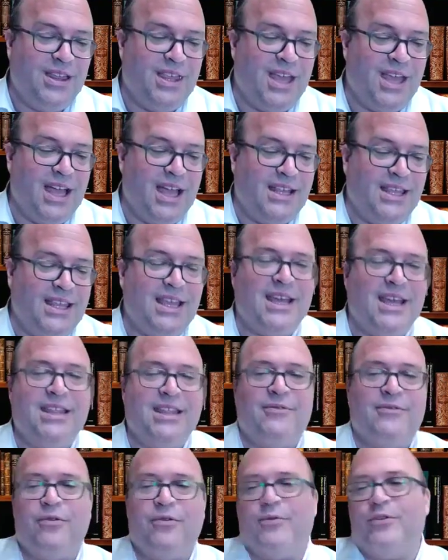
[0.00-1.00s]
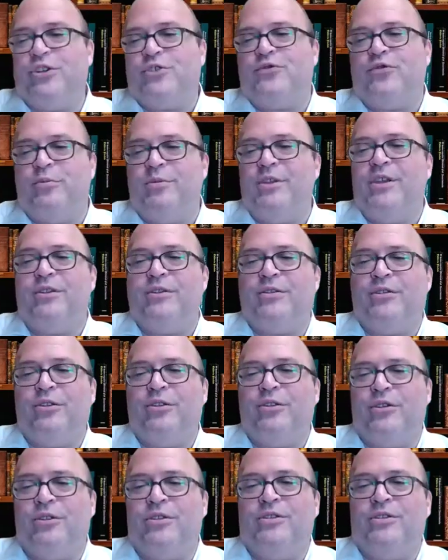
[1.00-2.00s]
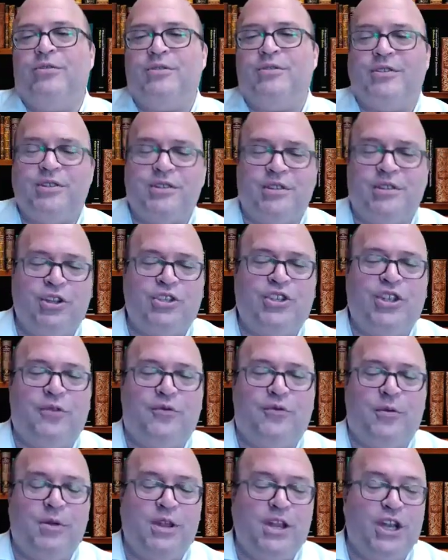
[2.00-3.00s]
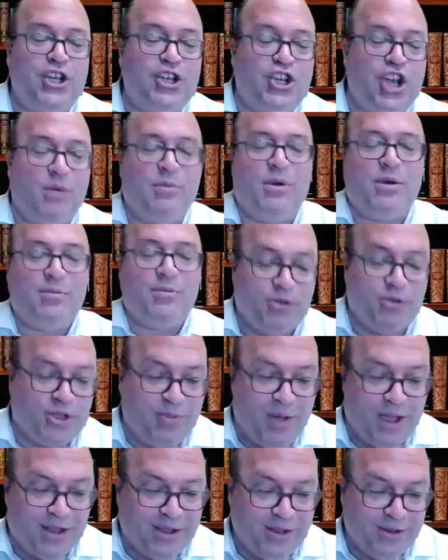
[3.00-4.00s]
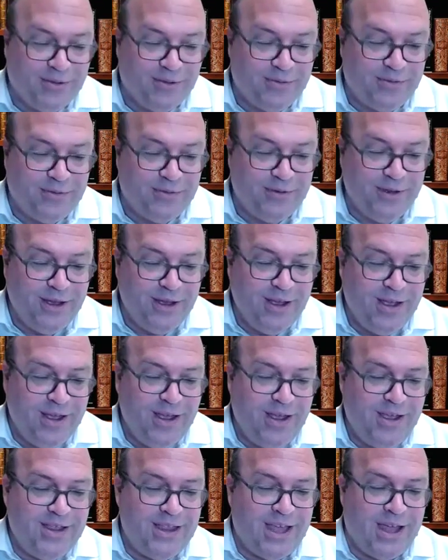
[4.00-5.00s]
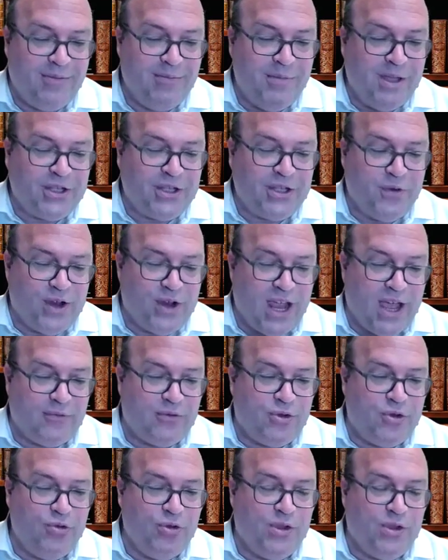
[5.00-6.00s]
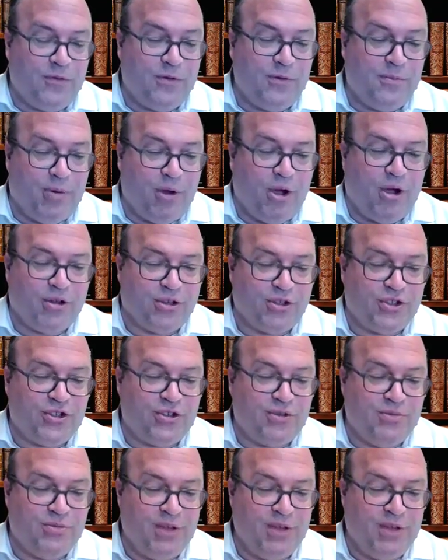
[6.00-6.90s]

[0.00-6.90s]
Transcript: The idea, looks at it from a neshama perspective, that mitzvot have two different parts.